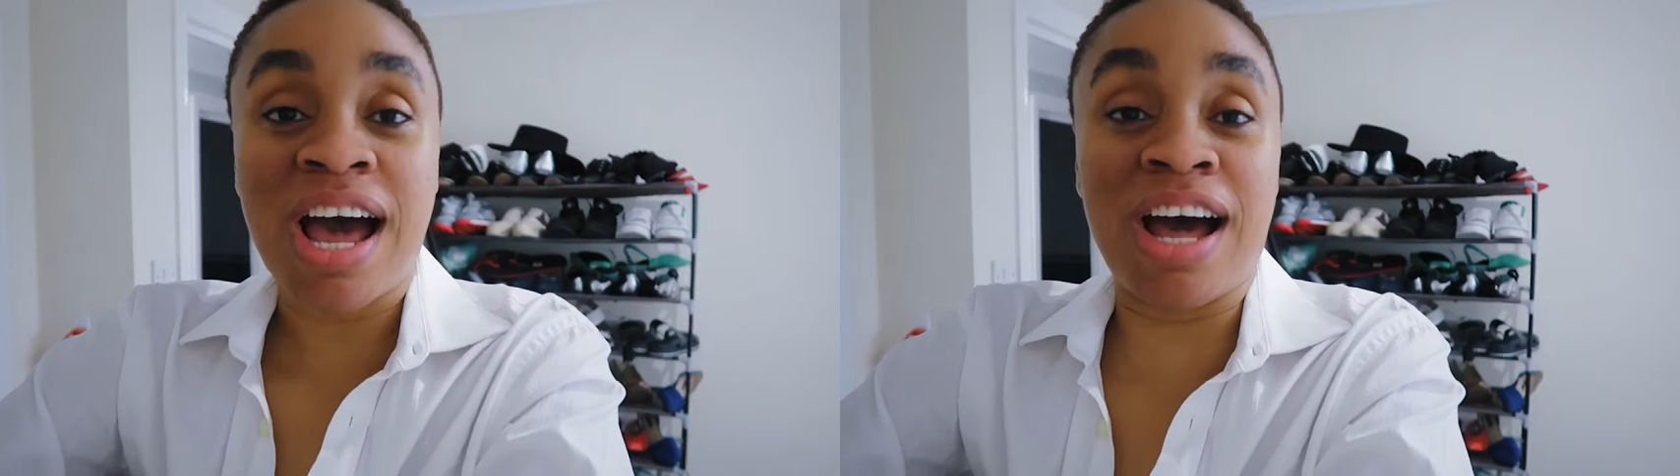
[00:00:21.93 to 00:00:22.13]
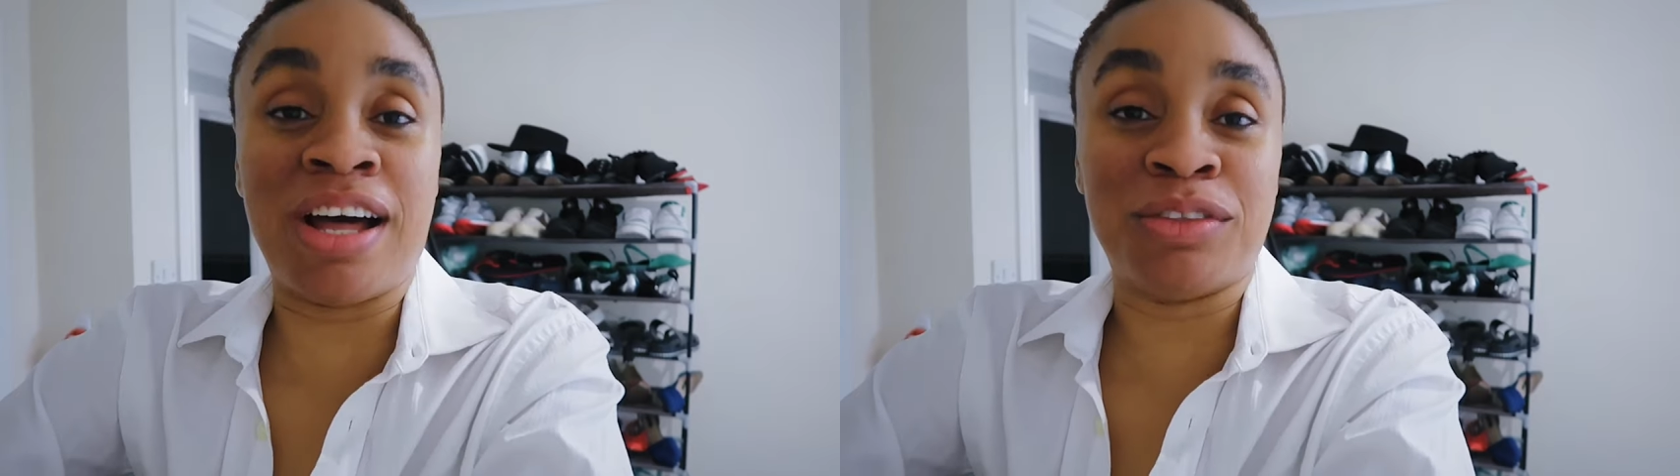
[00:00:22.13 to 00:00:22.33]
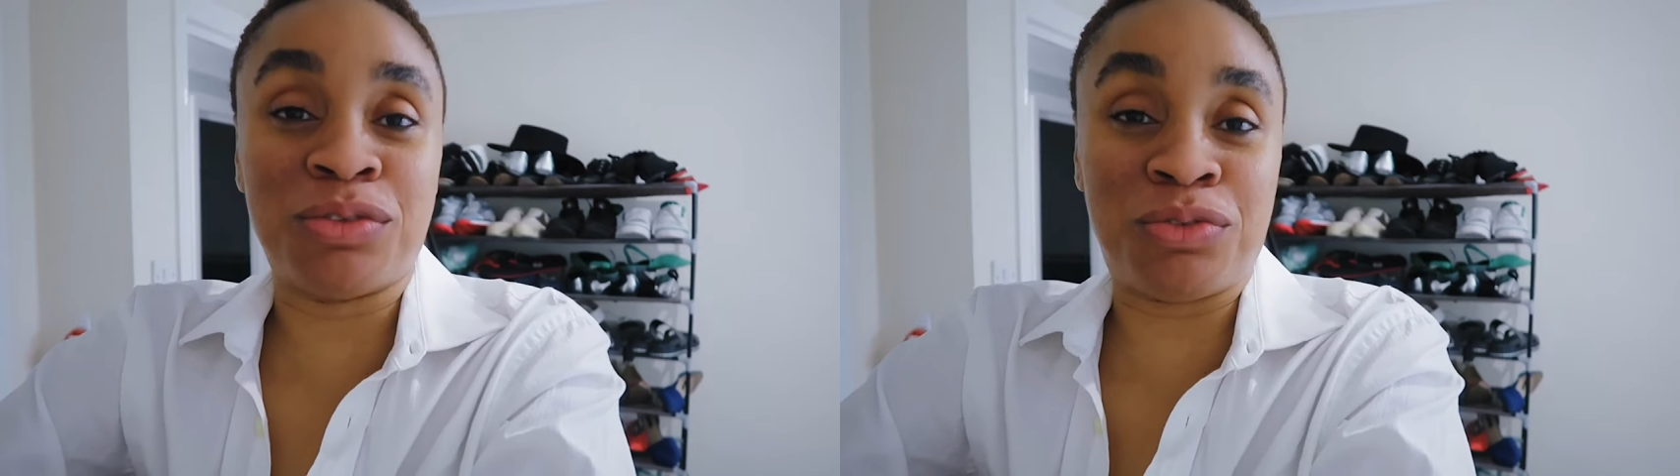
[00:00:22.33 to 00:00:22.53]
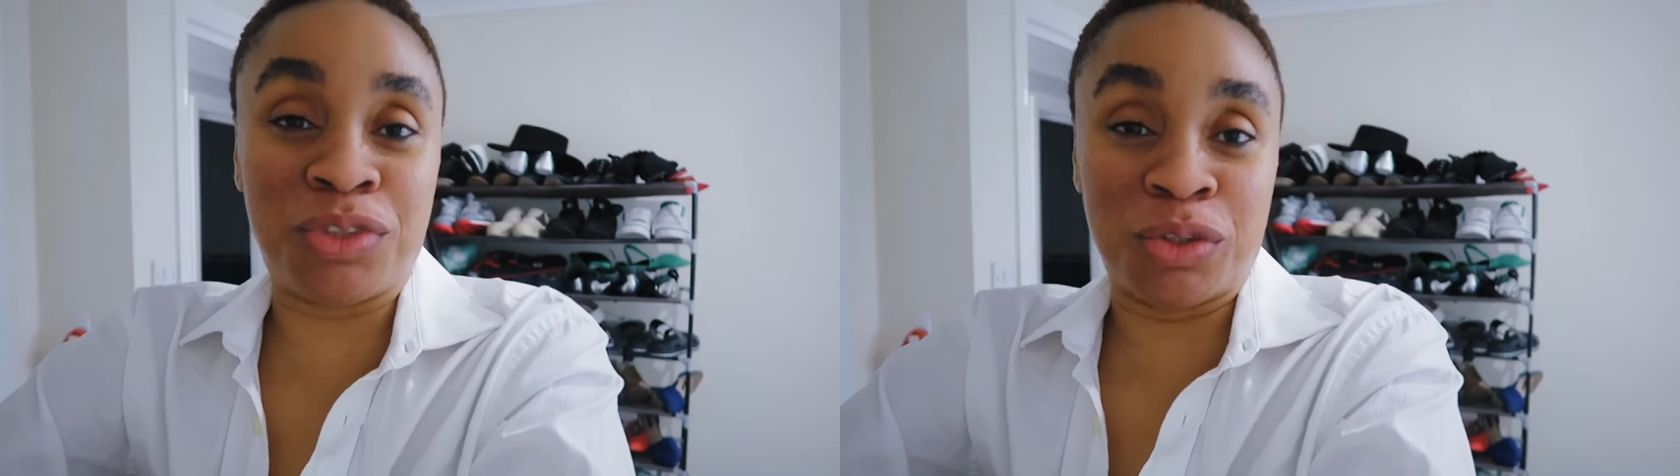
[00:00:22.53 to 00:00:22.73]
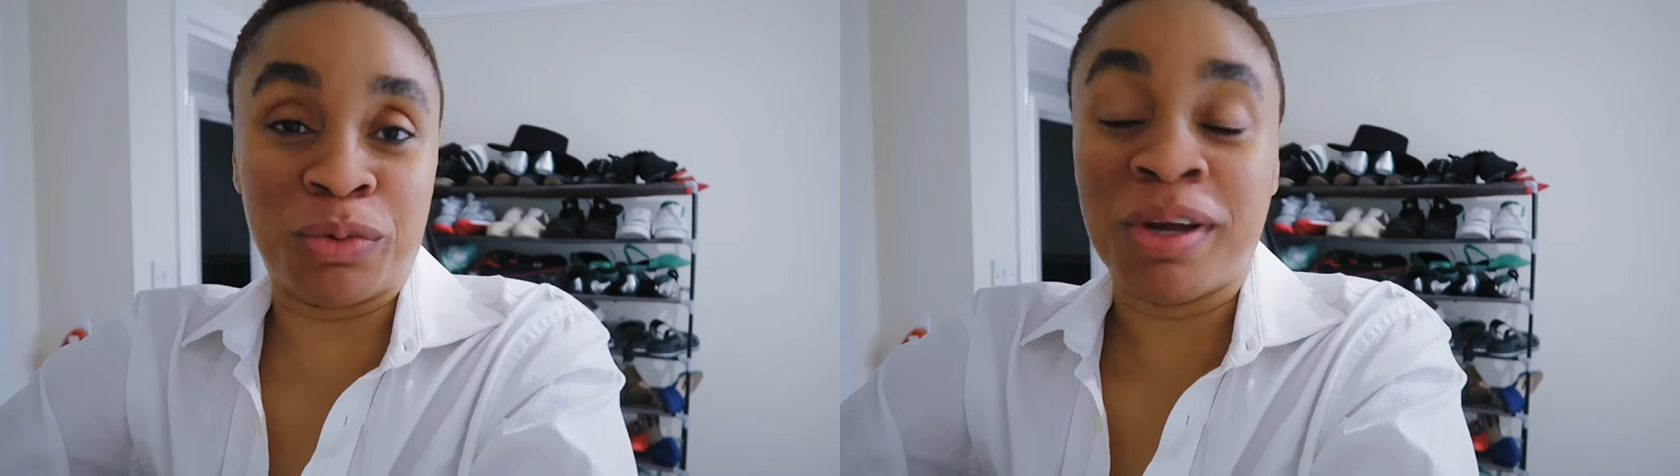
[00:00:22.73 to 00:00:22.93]
and
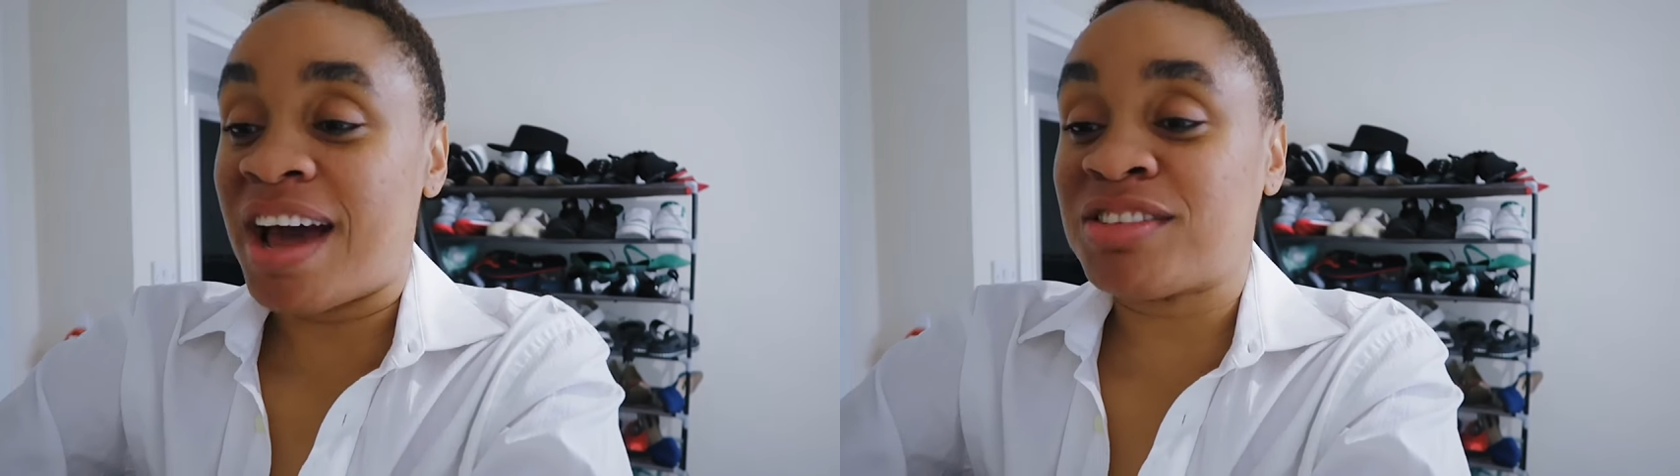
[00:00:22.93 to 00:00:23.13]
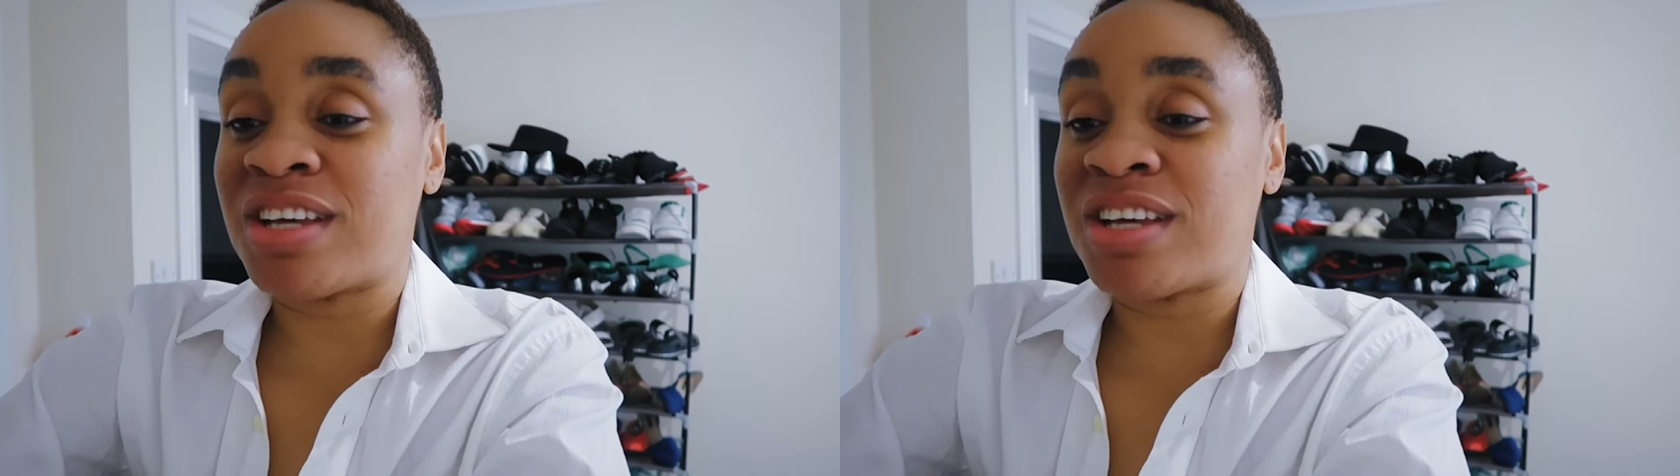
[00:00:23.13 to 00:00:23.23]
film i have two